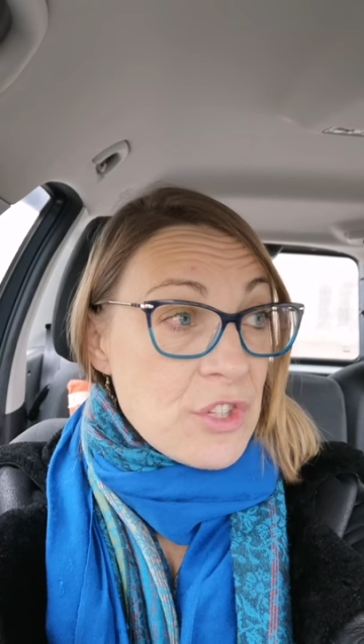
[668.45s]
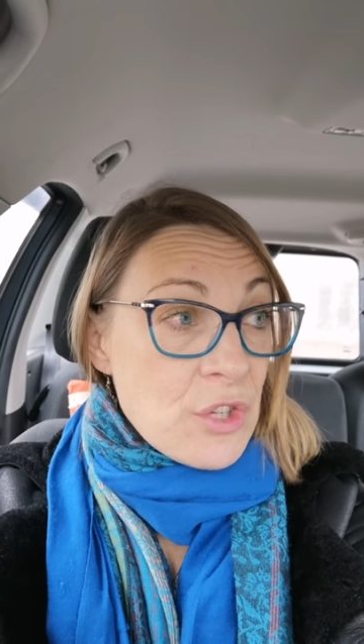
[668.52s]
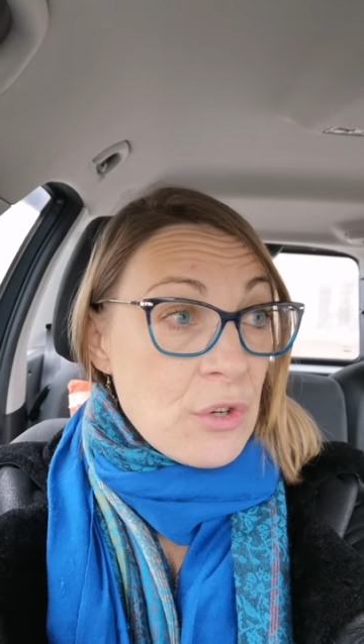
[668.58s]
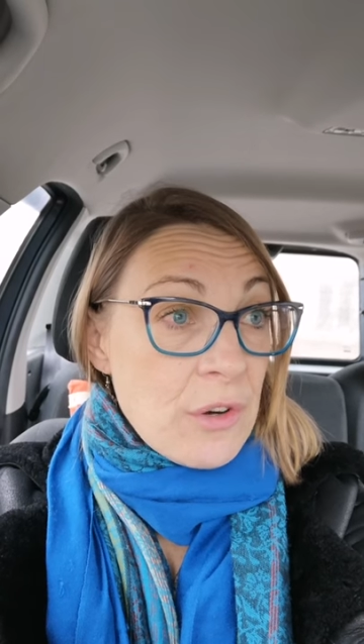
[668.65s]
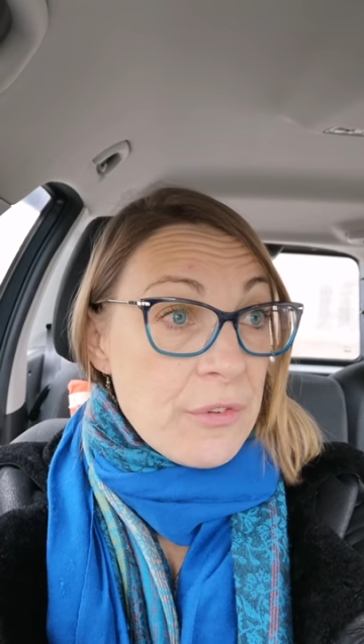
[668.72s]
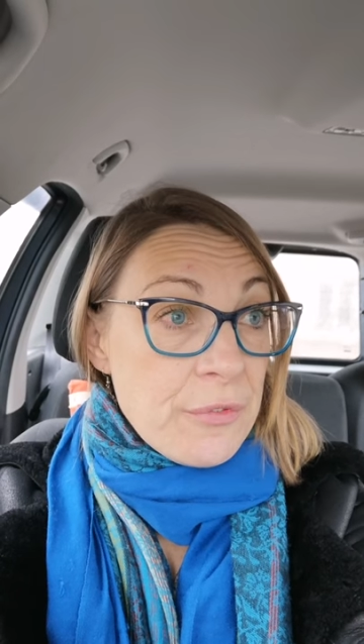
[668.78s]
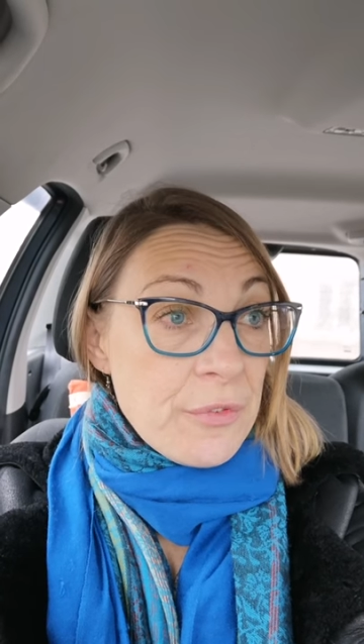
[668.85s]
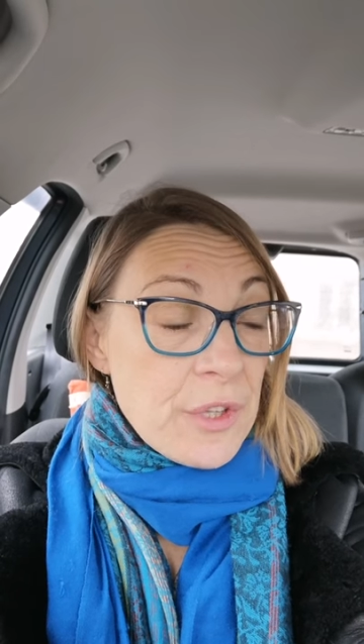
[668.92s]

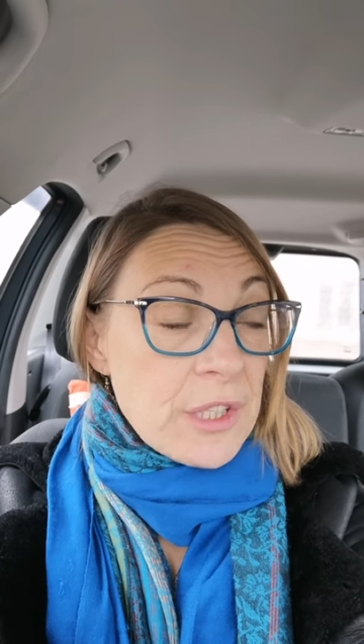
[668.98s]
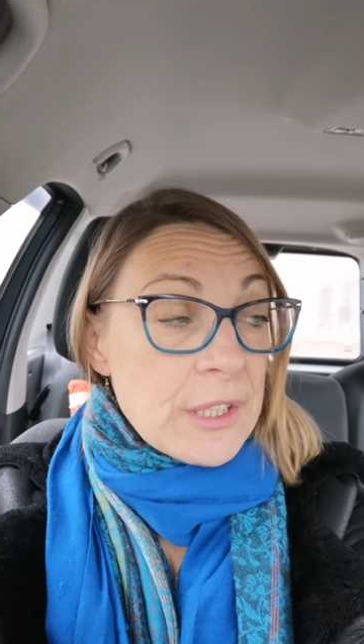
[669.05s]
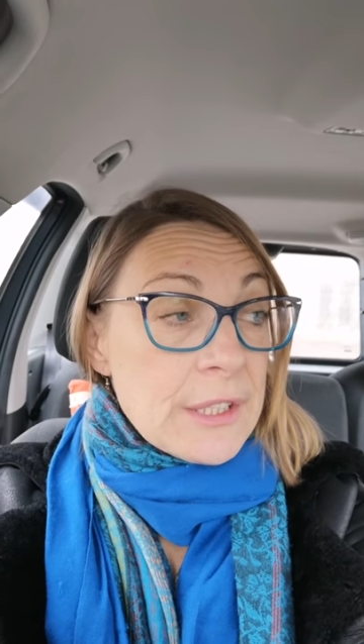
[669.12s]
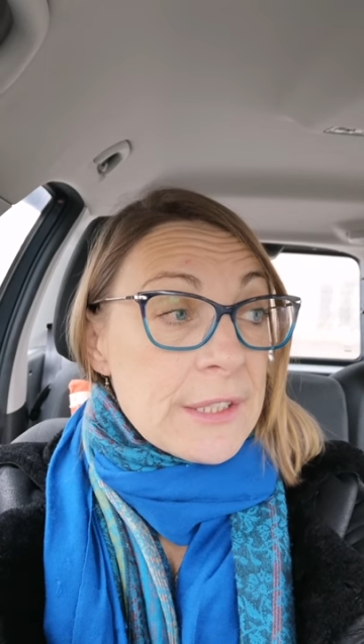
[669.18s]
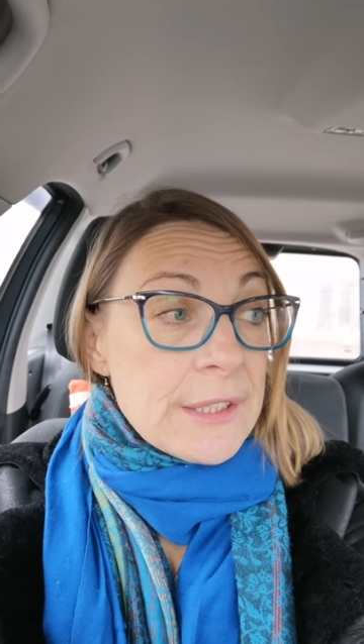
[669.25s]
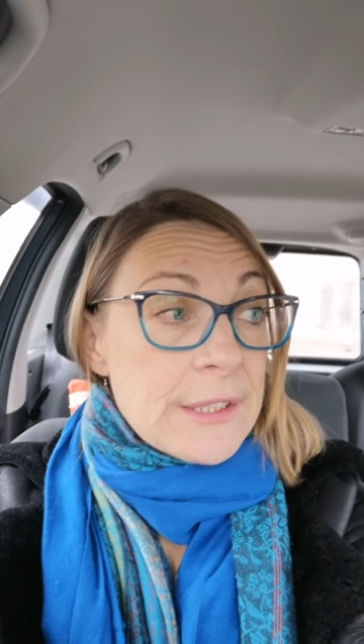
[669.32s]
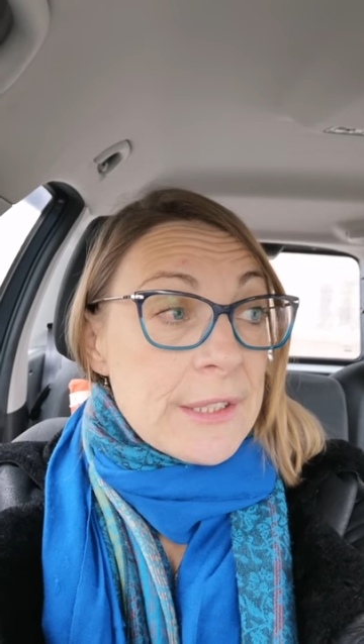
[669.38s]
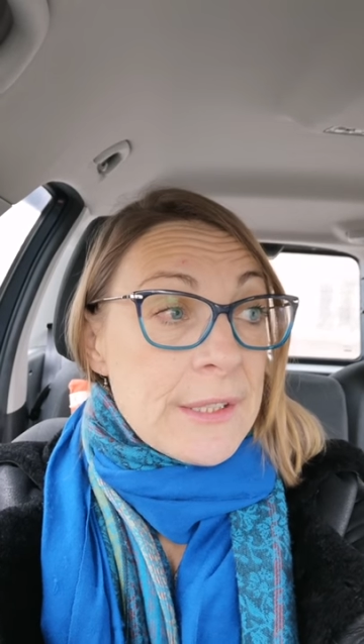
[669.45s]
Turoff.
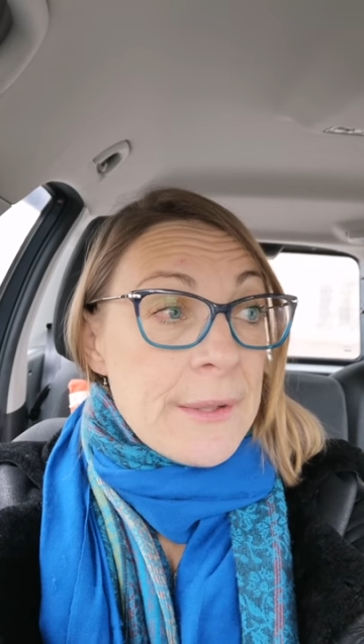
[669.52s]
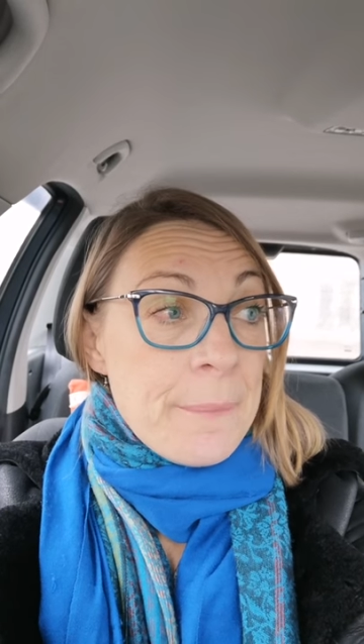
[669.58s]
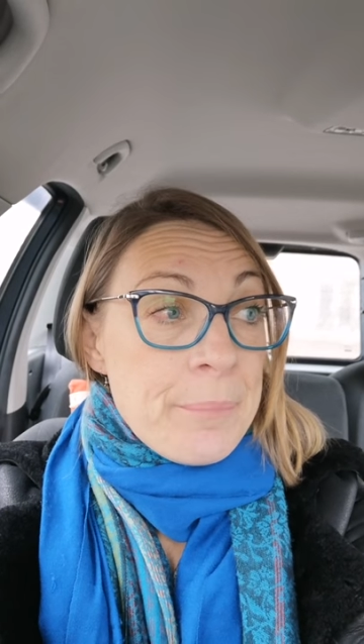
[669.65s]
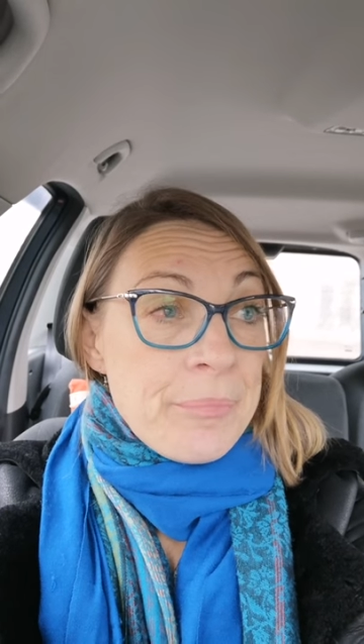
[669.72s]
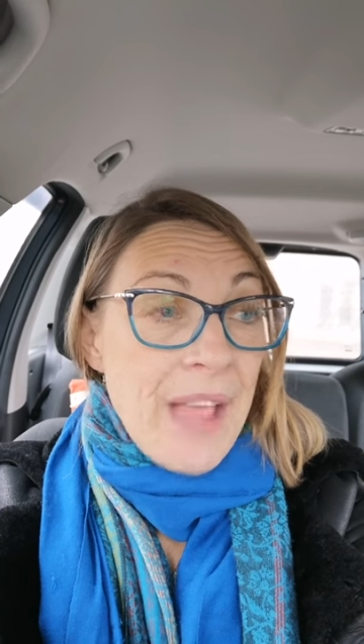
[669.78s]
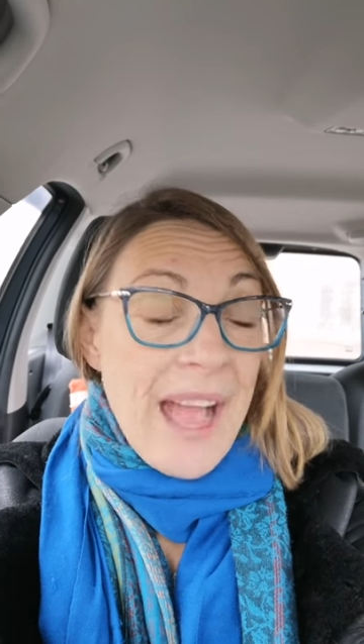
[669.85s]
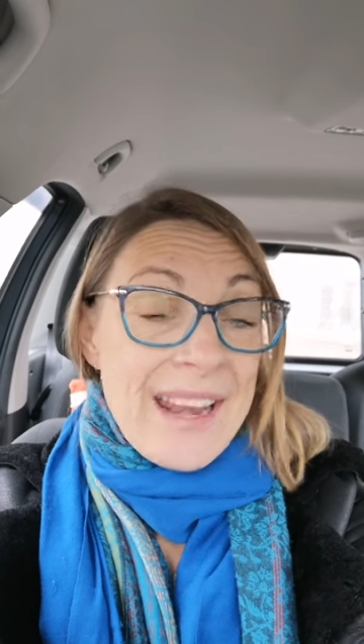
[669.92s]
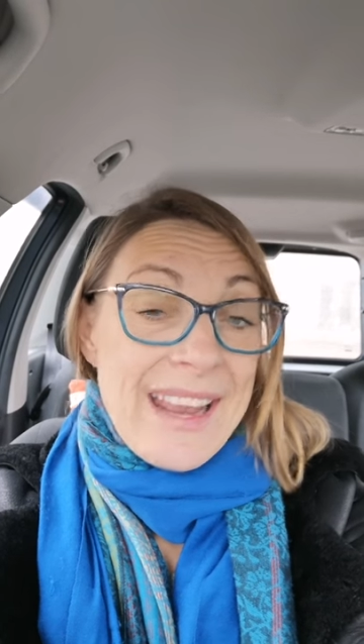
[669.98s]

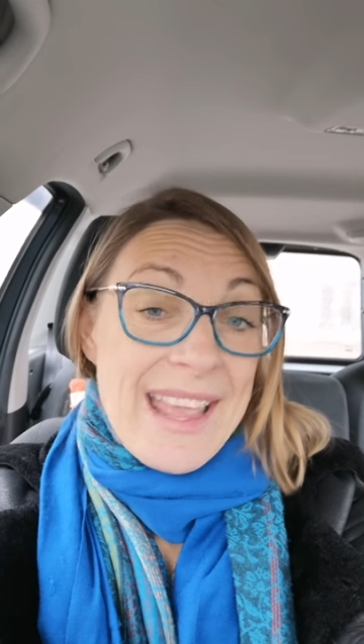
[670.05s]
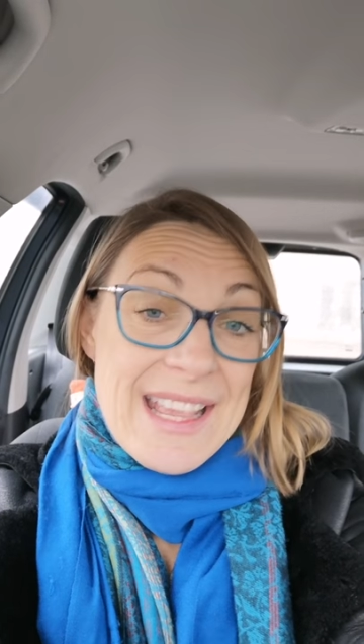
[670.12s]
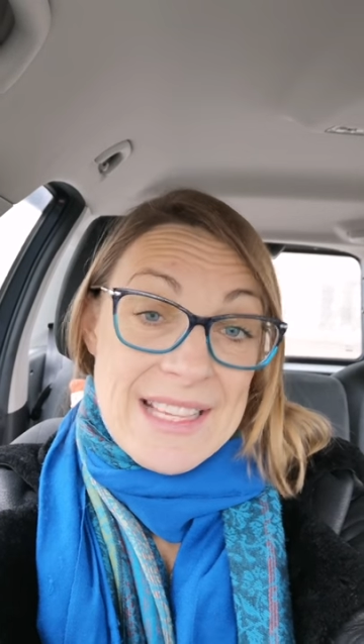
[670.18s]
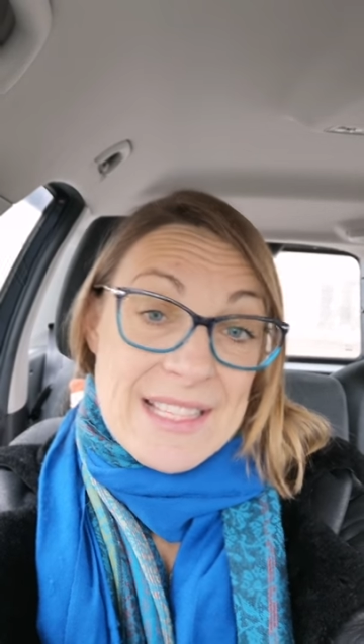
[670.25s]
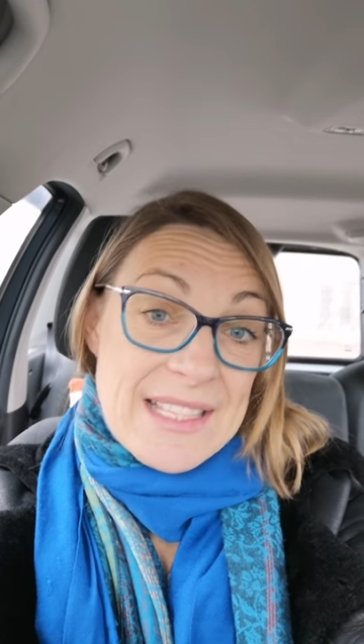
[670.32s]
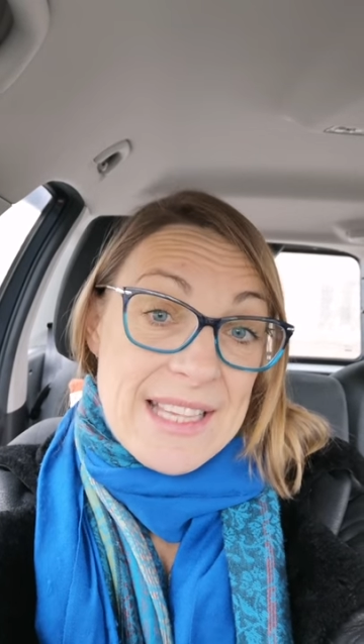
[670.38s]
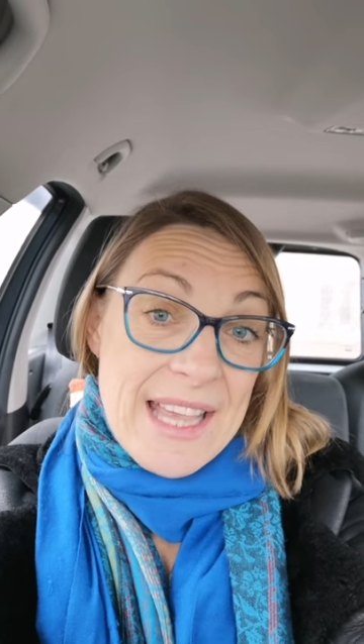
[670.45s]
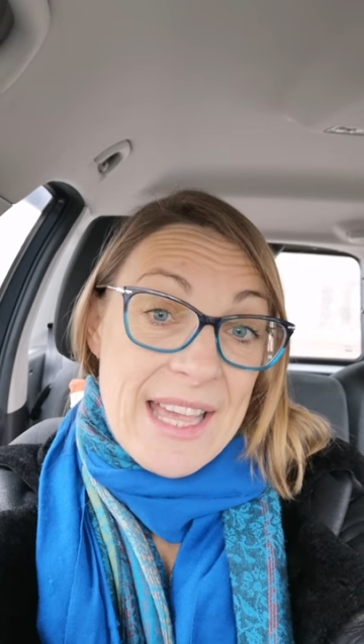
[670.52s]
And it
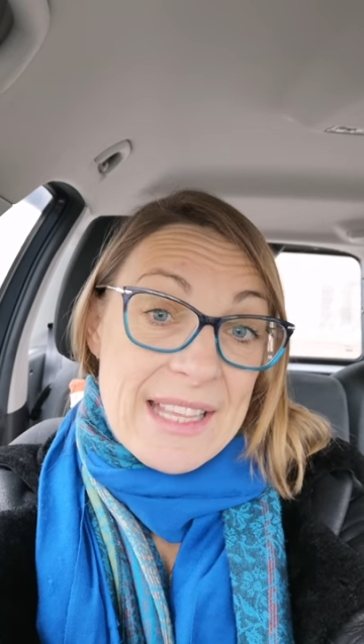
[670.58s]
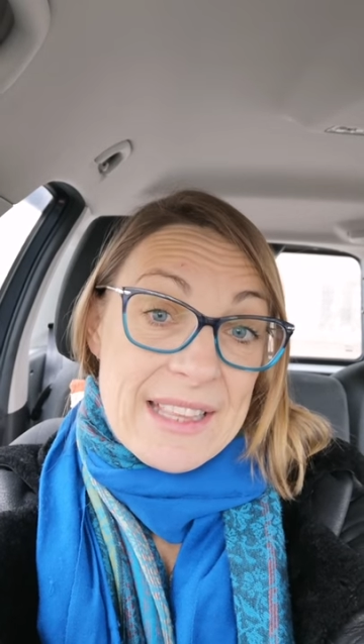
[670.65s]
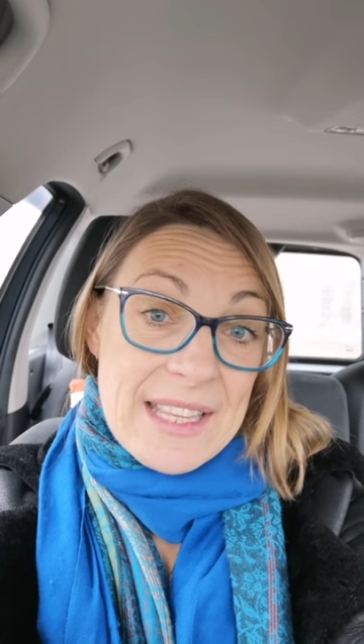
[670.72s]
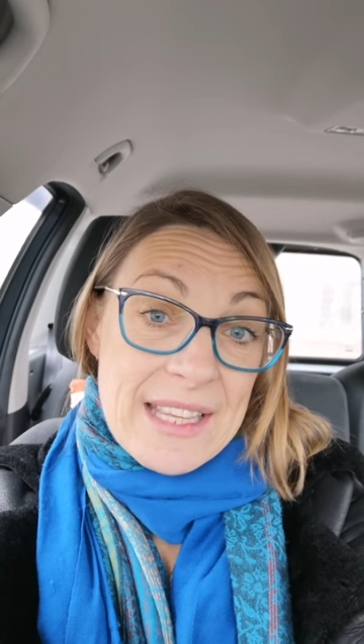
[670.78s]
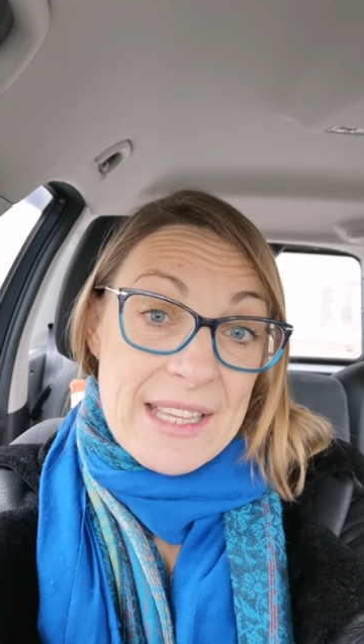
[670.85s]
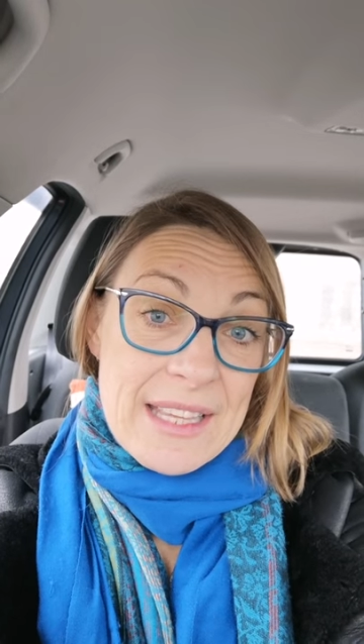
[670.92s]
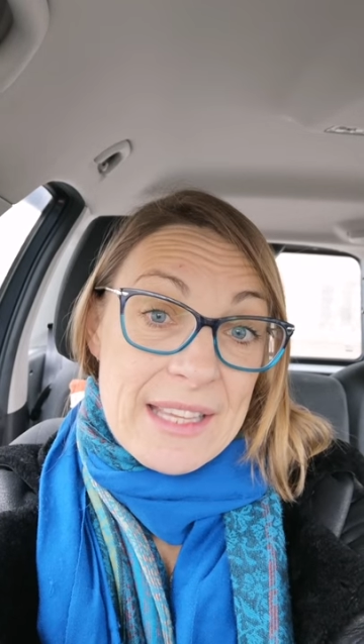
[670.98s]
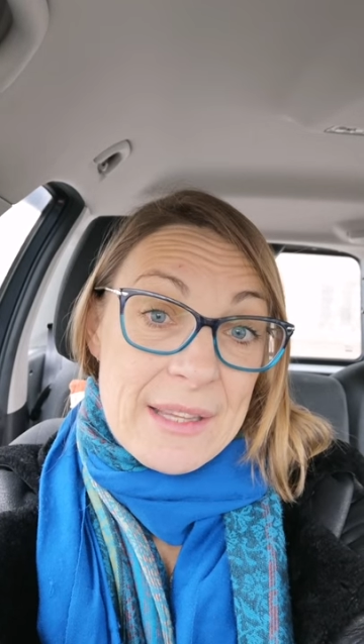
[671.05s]
is said
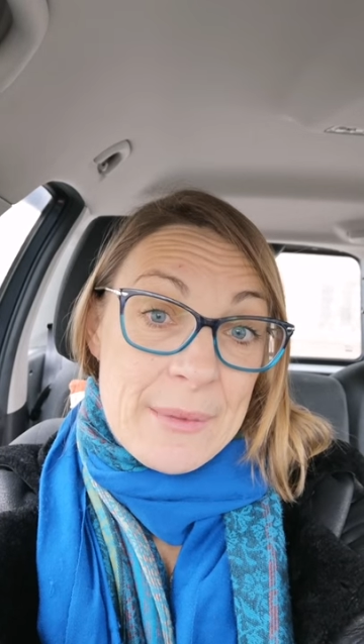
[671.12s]
that